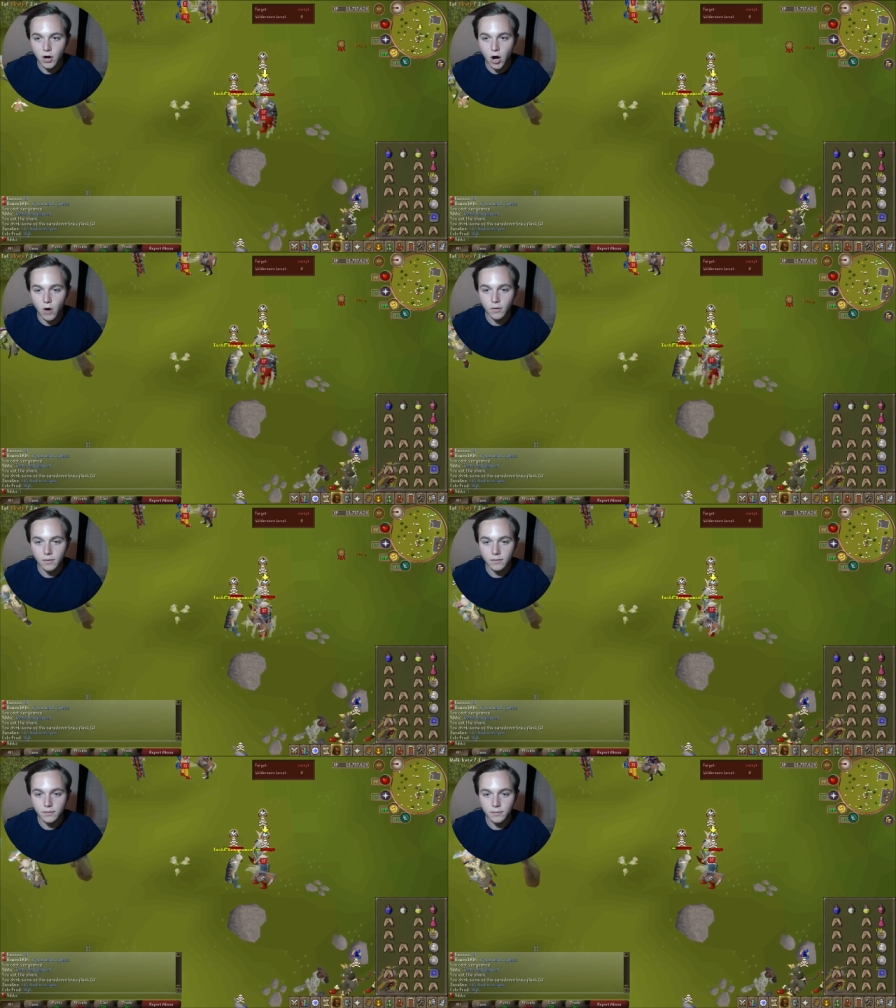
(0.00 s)
Oh!
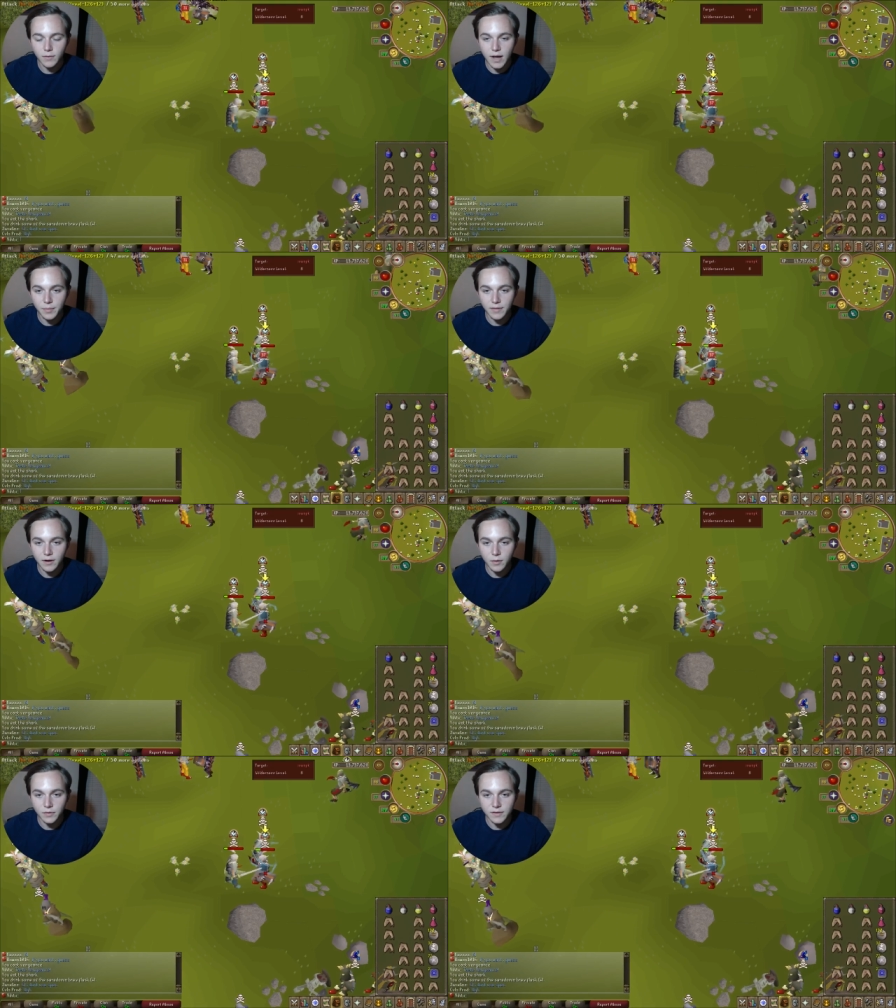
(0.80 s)
What happened
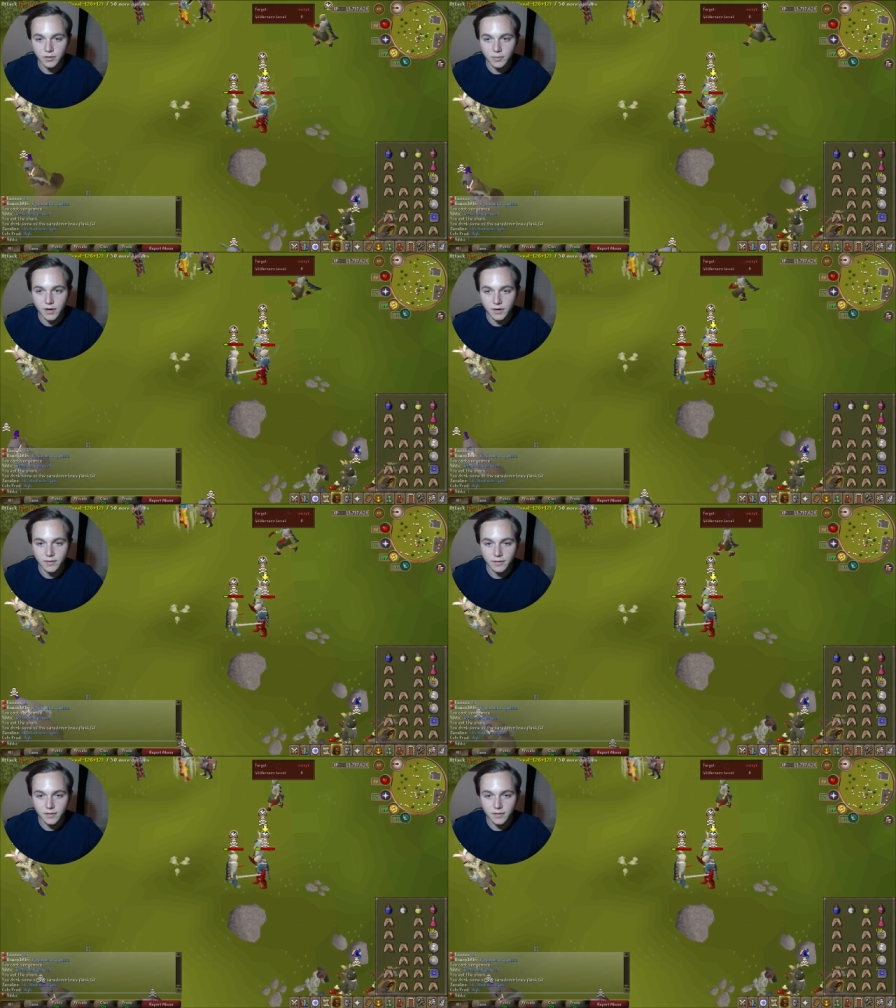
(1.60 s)
there? I almost killed him, huh?